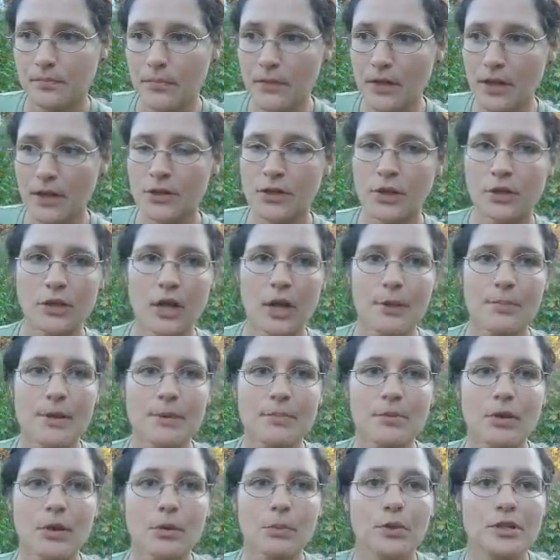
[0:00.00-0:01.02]
I know a lot of
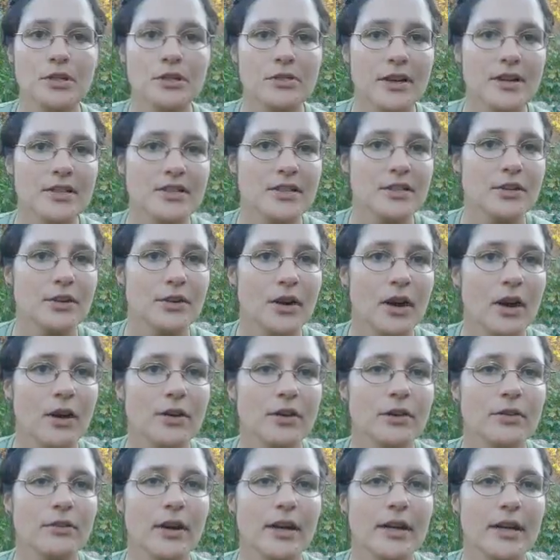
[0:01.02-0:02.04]
people are winterizing their
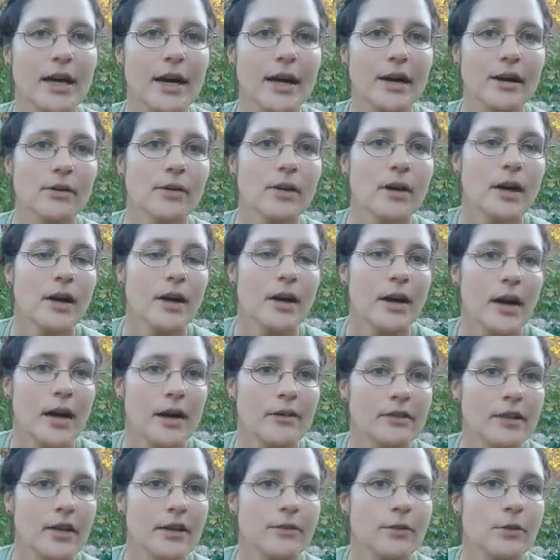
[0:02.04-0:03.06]
garden right now and have
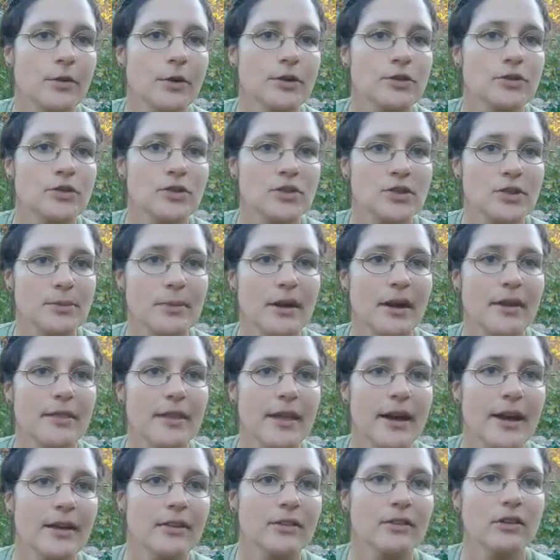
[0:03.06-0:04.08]
a lot of questions about
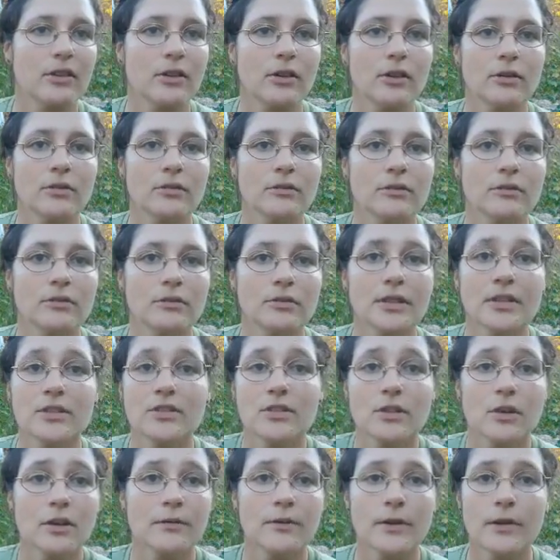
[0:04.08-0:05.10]
that. So let us
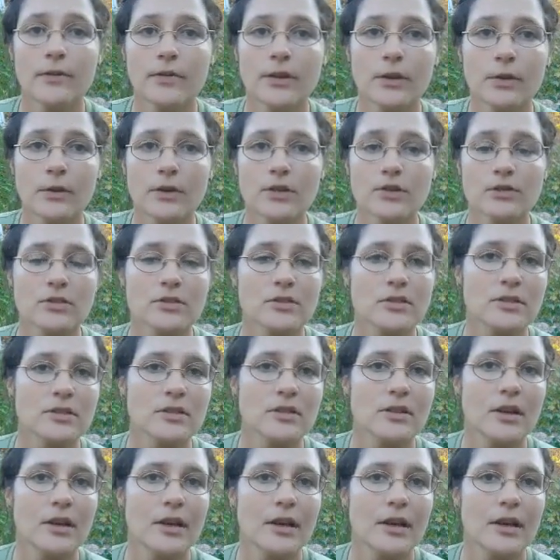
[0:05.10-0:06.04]
know if you have any questions.